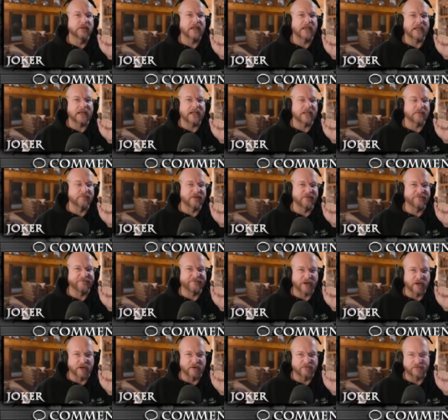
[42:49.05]
and had been
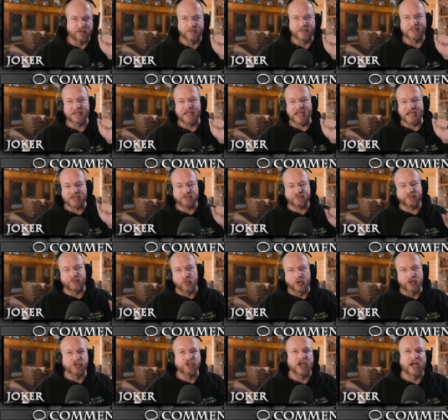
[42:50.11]
fired from his last
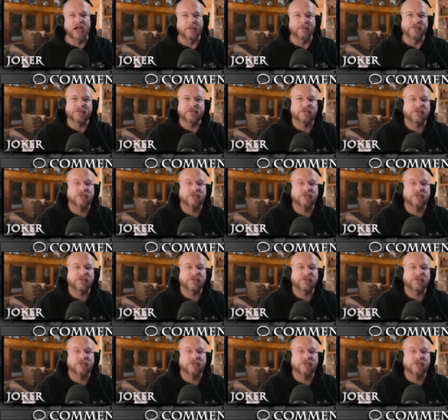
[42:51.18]
4 jobs.